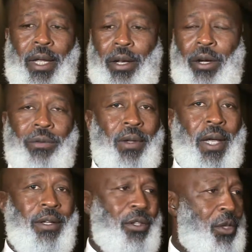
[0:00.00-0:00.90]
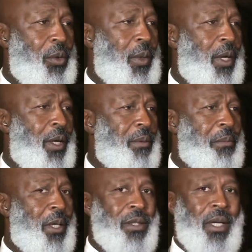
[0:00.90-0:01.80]
had an awful lot to do with it.
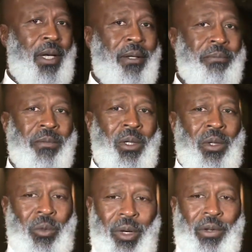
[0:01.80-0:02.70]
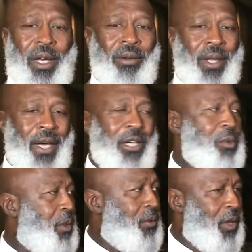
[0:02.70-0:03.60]
But we have a lot of guys
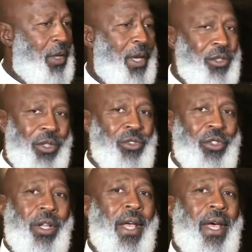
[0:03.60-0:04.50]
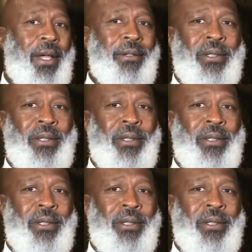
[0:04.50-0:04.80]
with connections to that.